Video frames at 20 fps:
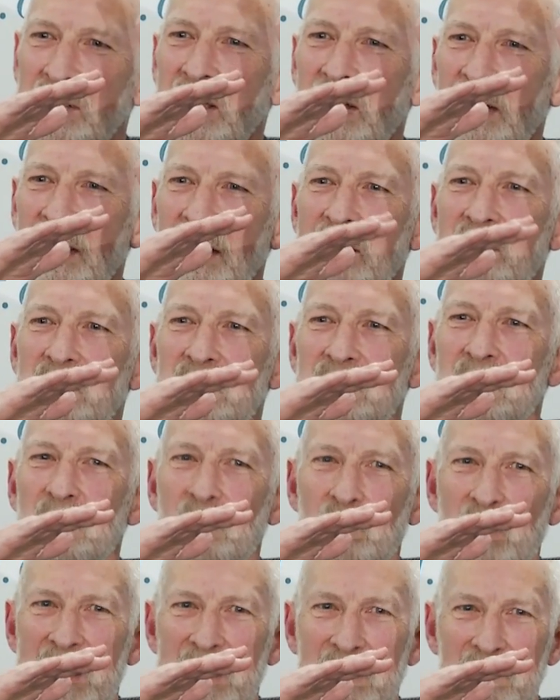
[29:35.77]
going to give us the
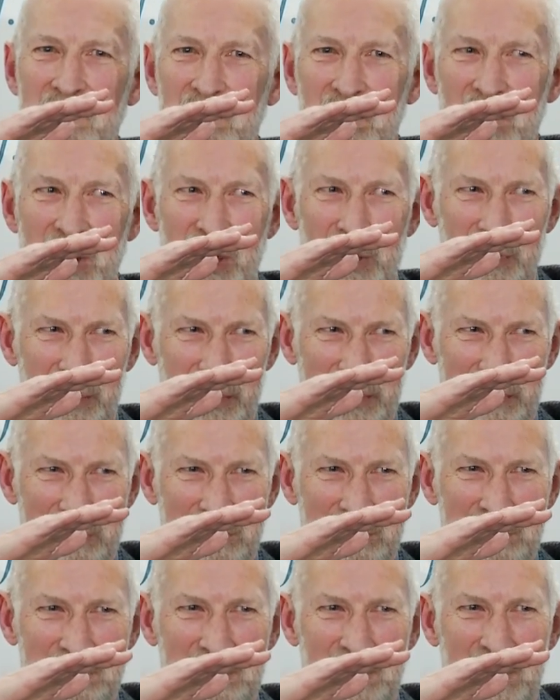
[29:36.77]
rate of growth
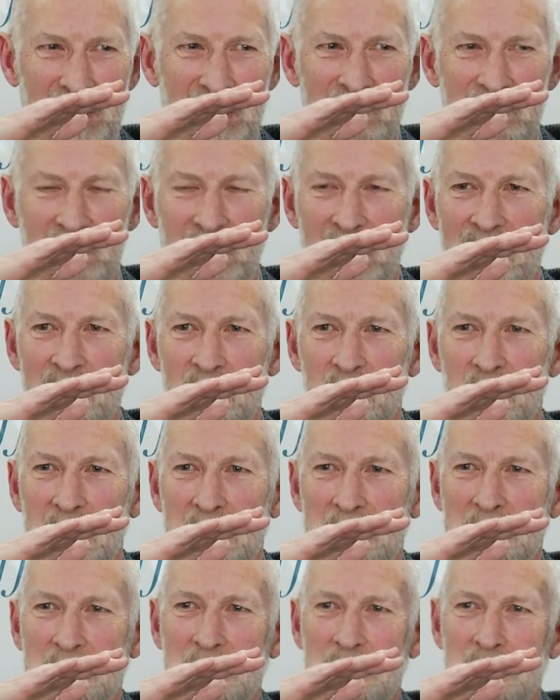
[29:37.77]
of government.
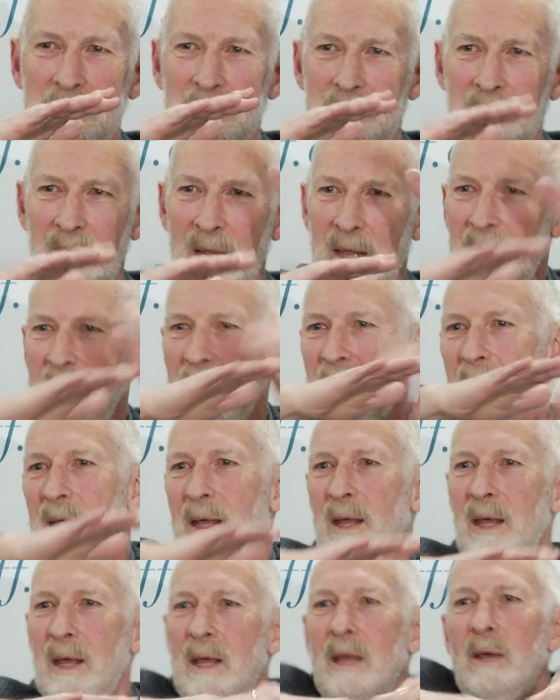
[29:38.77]

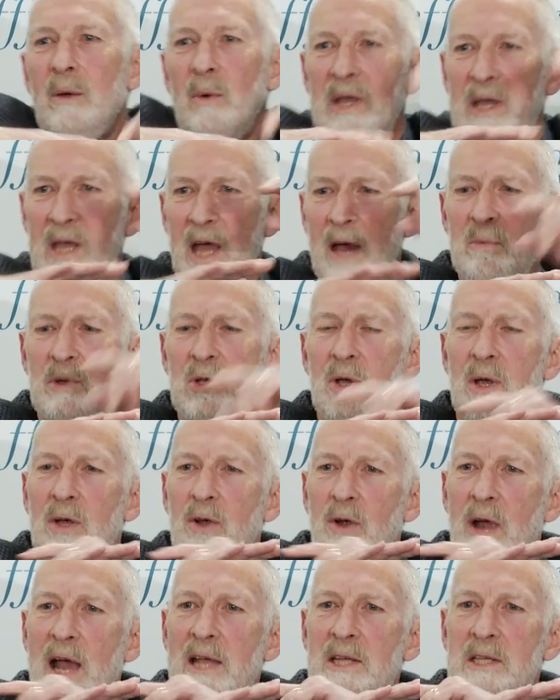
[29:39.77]
We come to a
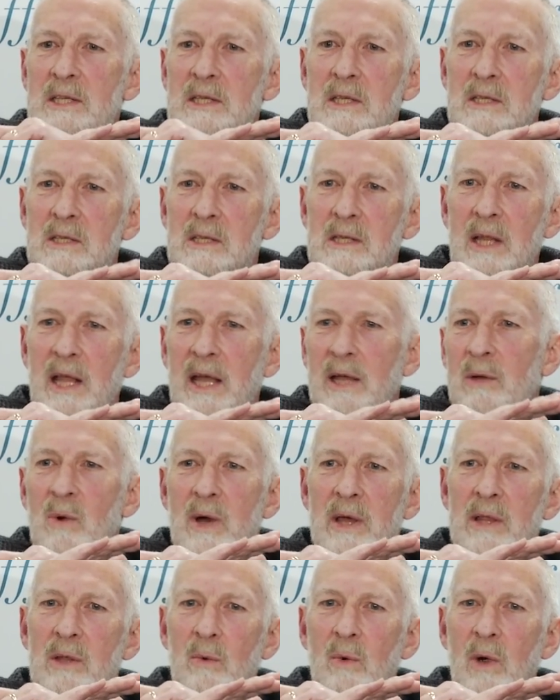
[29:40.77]
crisis, like
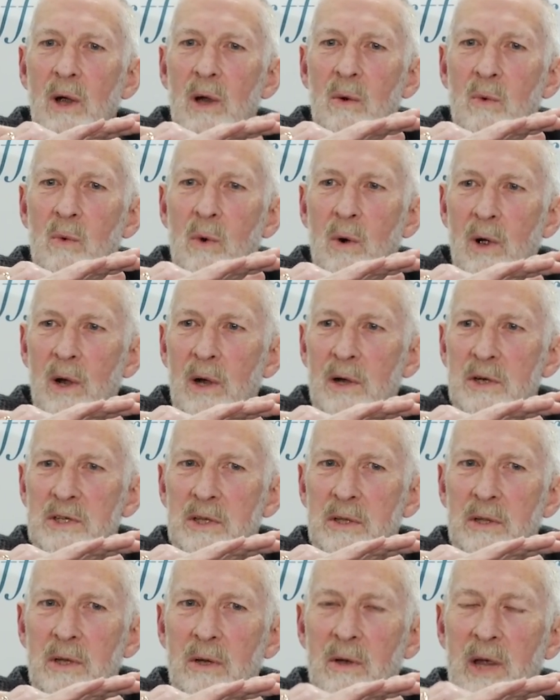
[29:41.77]
one of the world wars
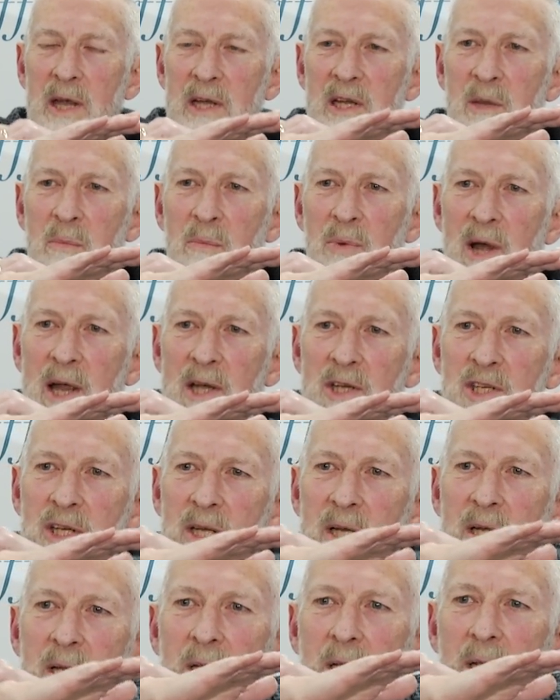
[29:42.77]
or the Great
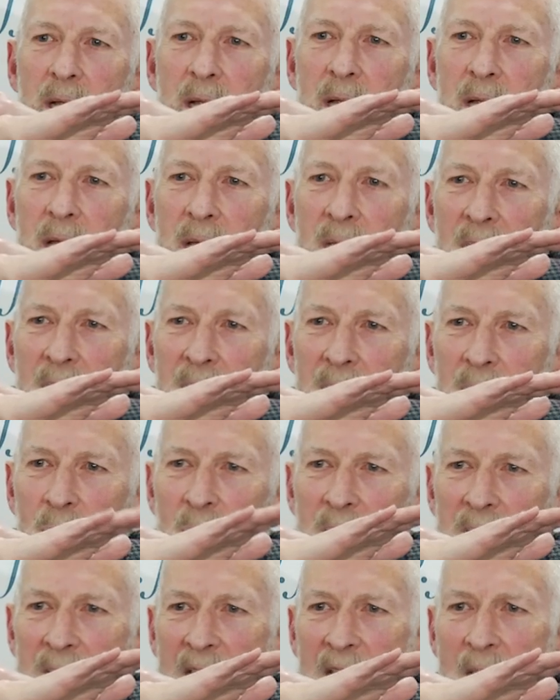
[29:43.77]
Depression, and
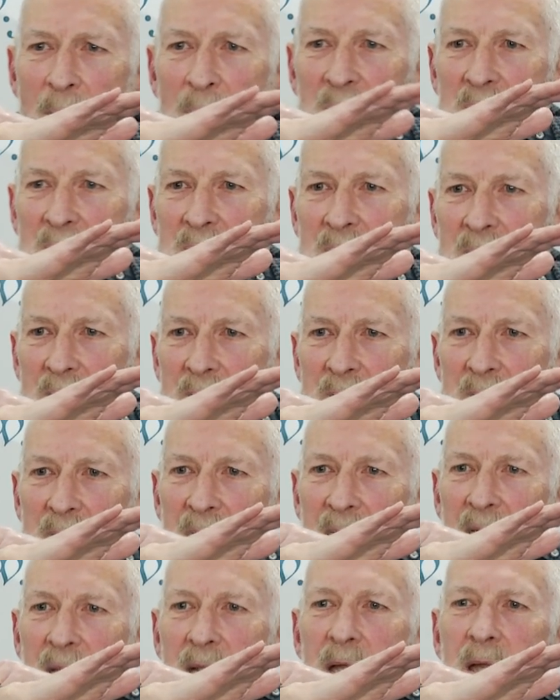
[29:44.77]
what happens is
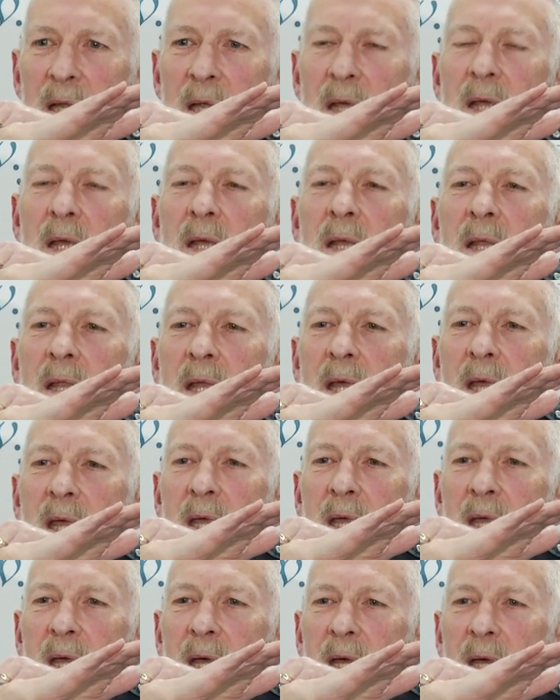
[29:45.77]
that
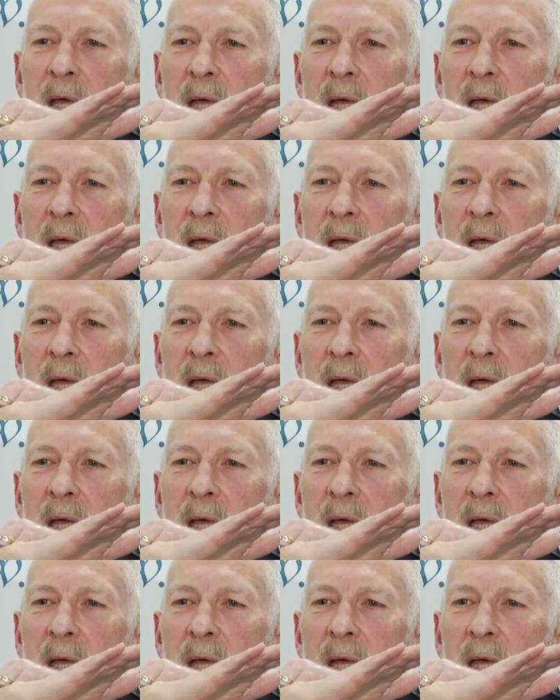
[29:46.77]
the,